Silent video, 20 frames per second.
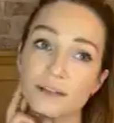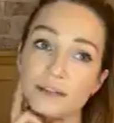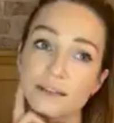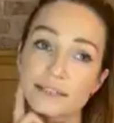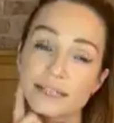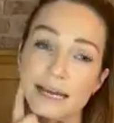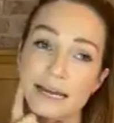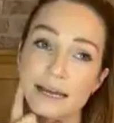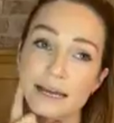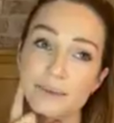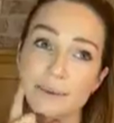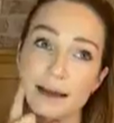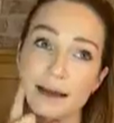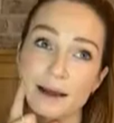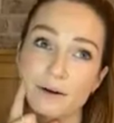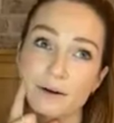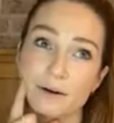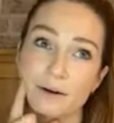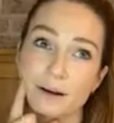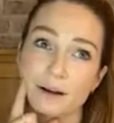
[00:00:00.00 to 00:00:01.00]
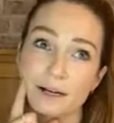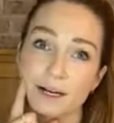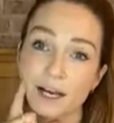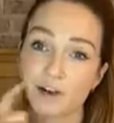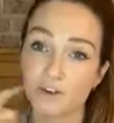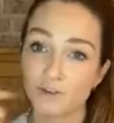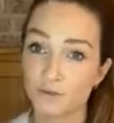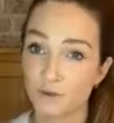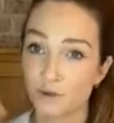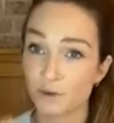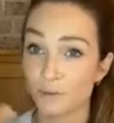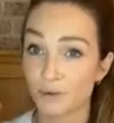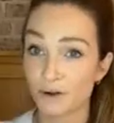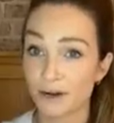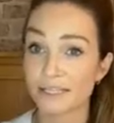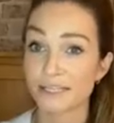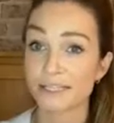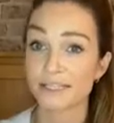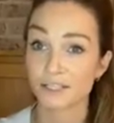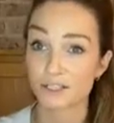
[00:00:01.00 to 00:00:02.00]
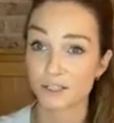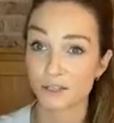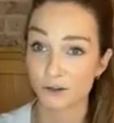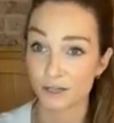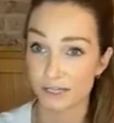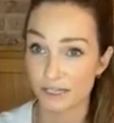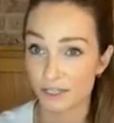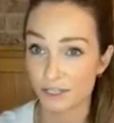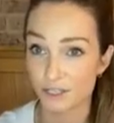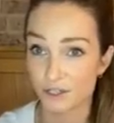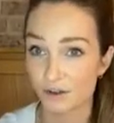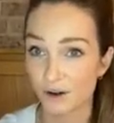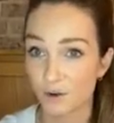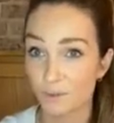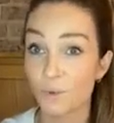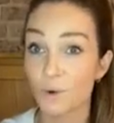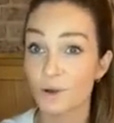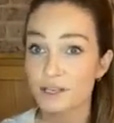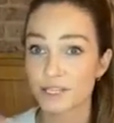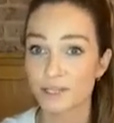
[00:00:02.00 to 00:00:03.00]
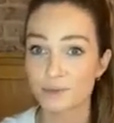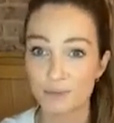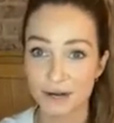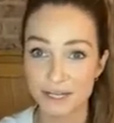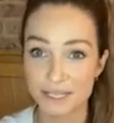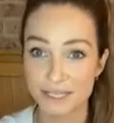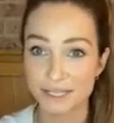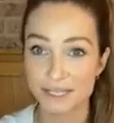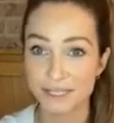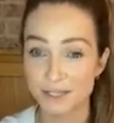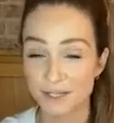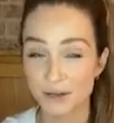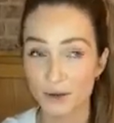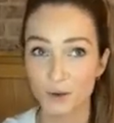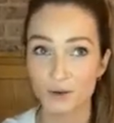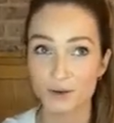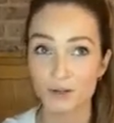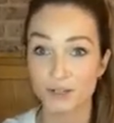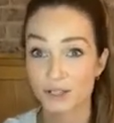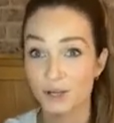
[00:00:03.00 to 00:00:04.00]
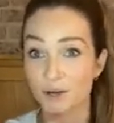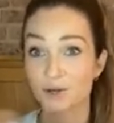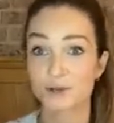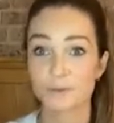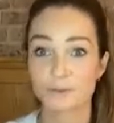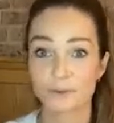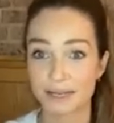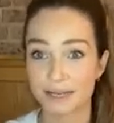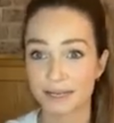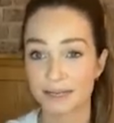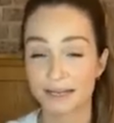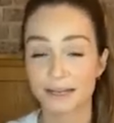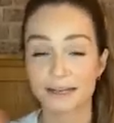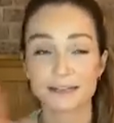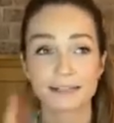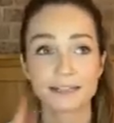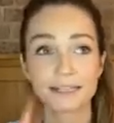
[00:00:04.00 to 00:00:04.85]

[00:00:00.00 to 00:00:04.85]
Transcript: other day about kind of your presence on Instagram, one's presence on social media,